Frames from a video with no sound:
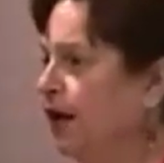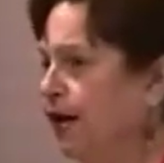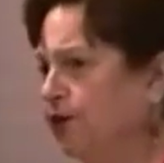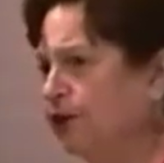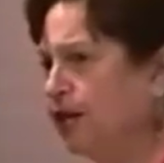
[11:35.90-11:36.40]

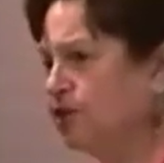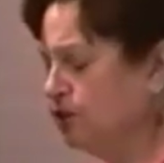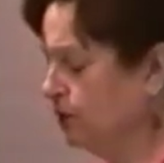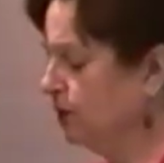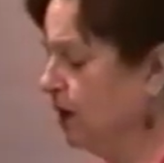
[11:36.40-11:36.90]

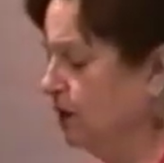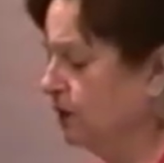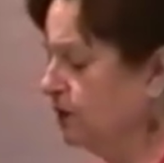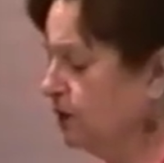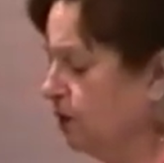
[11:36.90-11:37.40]
International law
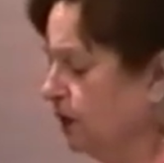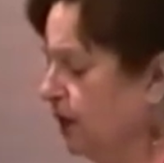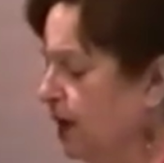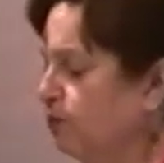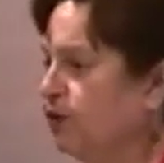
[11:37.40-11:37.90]
is
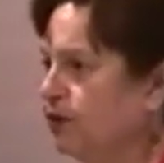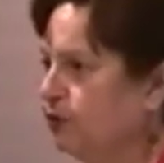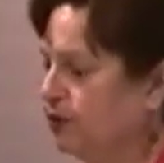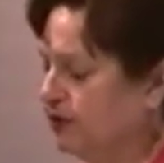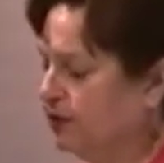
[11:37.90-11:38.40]
currently
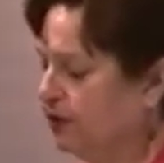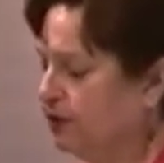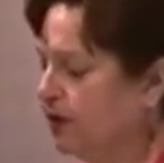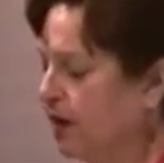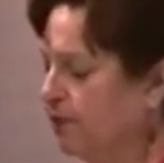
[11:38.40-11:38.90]
ambiguous on the
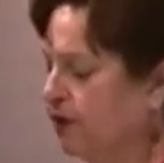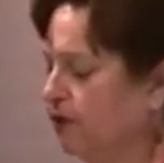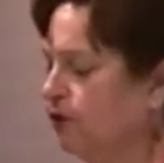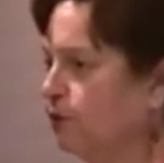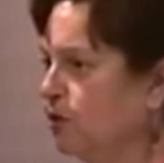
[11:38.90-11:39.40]
topic
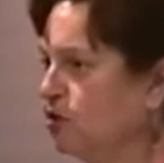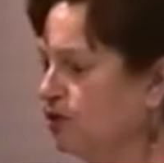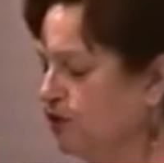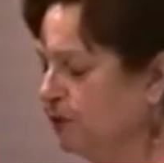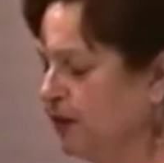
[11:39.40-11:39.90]
of commercial
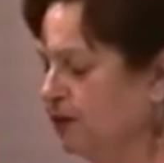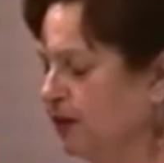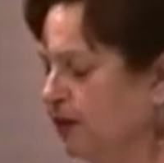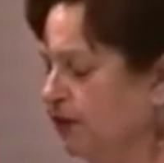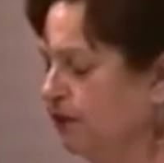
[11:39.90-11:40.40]
space
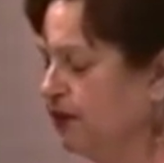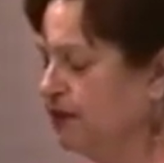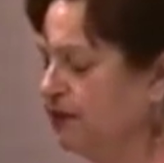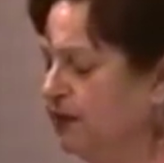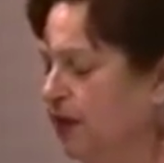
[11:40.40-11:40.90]

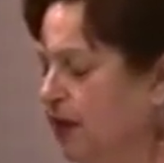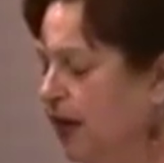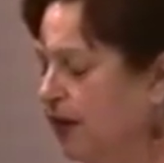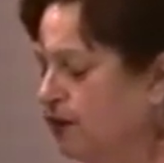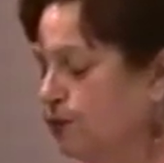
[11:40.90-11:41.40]
activities
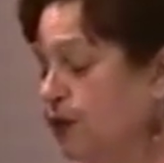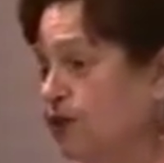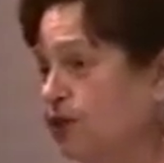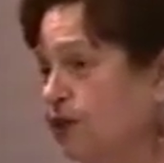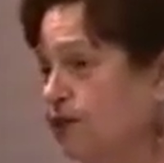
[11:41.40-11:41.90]
and
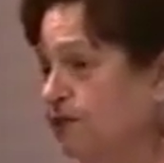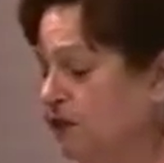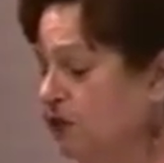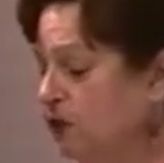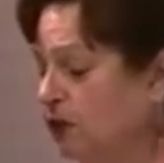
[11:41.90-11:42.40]
especially the
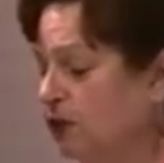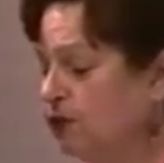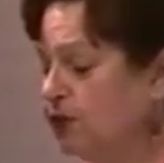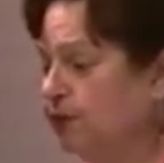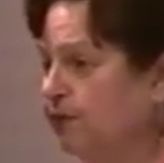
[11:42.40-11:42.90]
physical
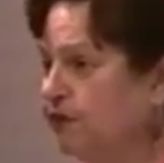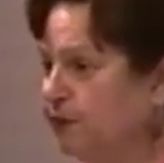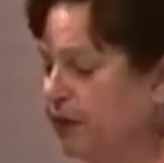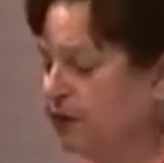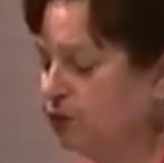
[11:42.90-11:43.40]
ownership of
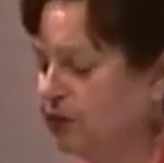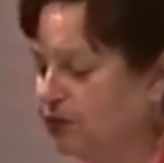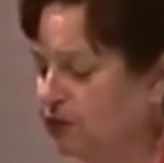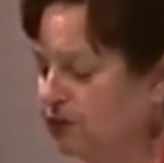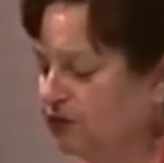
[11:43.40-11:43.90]
space
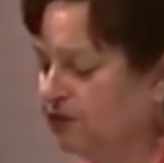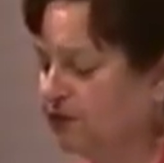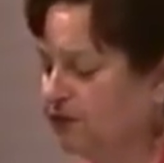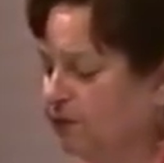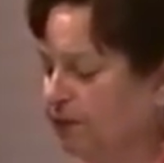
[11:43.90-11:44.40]
resources.
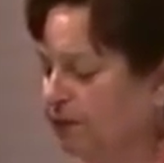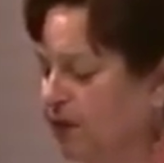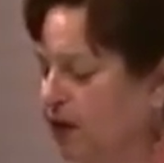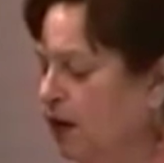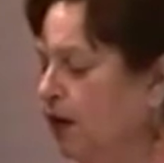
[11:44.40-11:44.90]

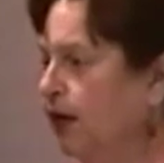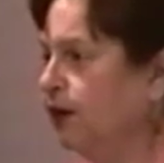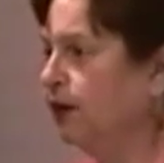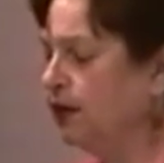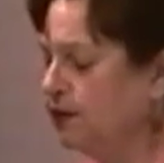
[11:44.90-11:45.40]
In
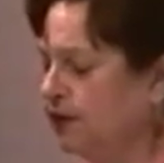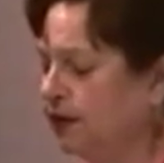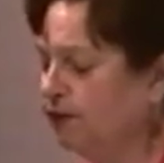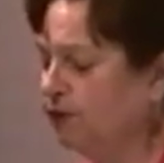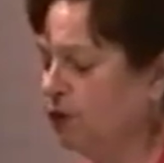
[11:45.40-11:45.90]

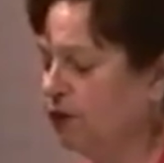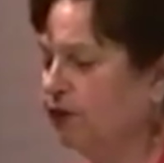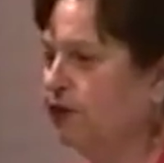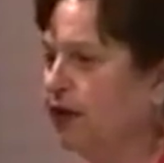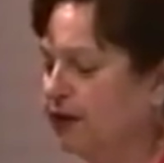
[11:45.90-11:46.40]
1984, the
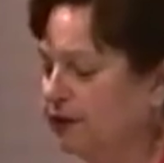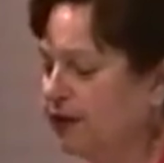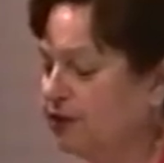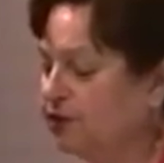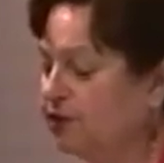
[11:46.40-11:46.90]
United
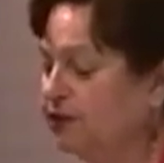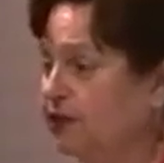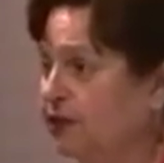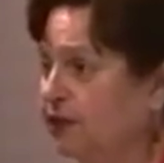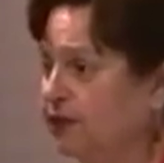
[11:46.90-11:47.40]
Nations
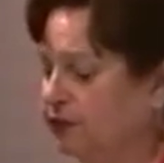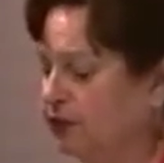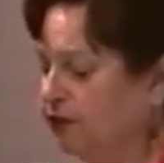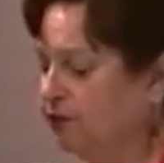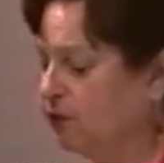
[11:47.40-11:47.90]
did enter
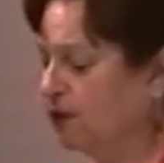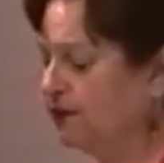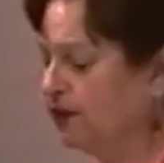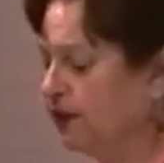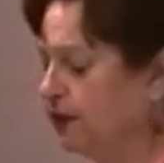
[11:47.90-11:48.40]
into force
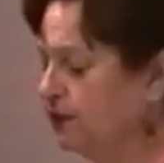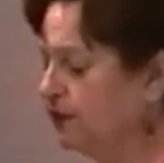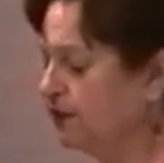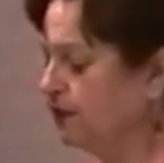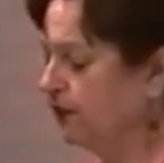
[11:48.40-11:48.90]
a
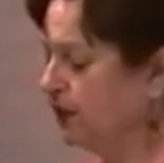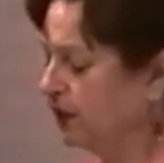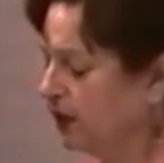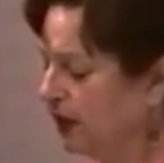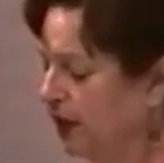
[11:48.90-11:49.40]

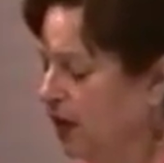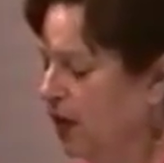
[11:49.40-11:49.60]
1979